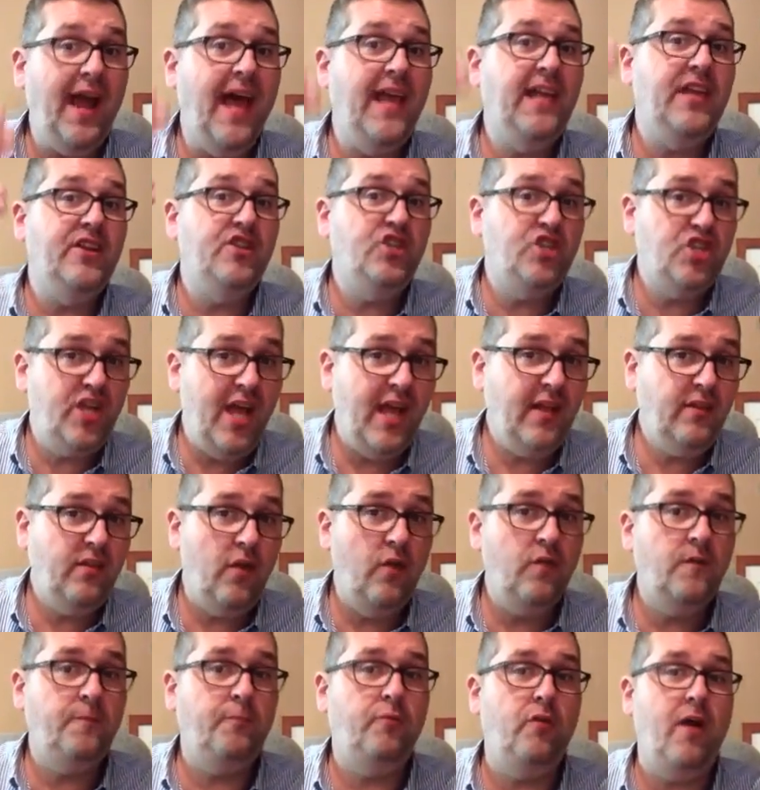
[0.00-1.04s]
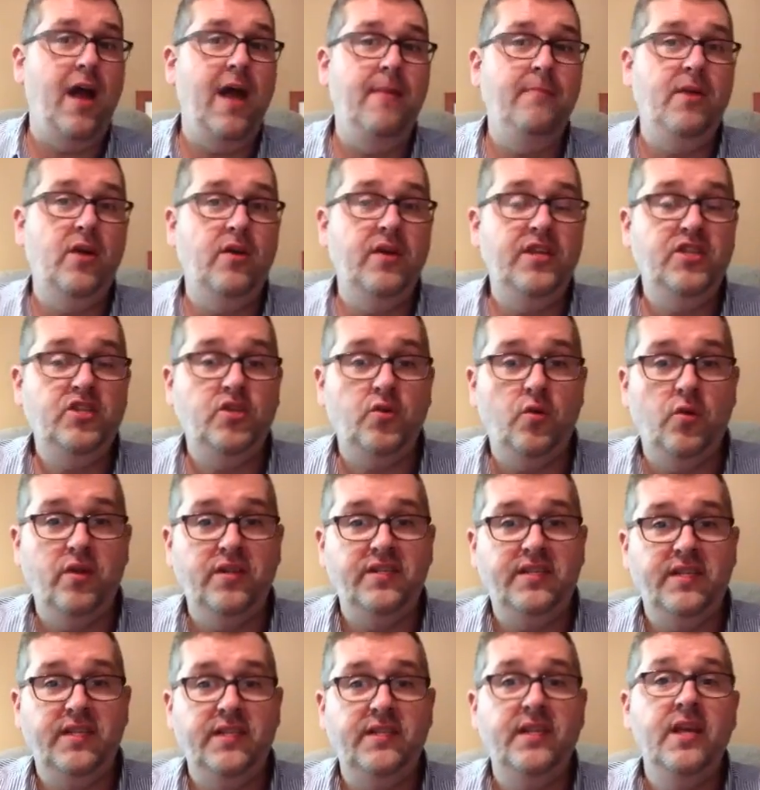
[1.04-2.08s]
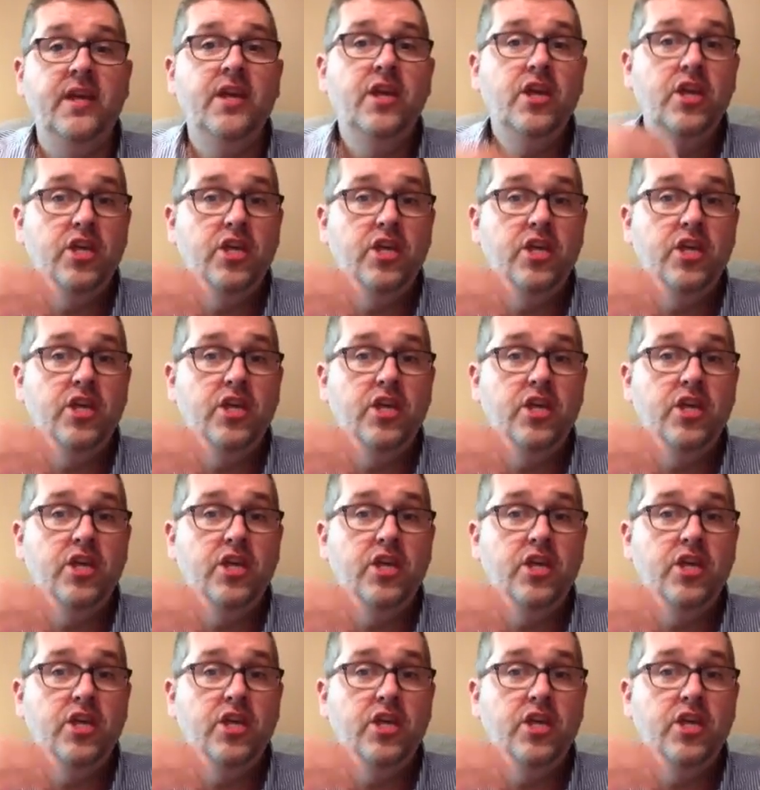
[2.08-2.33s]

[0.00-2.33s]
I can check those primary sources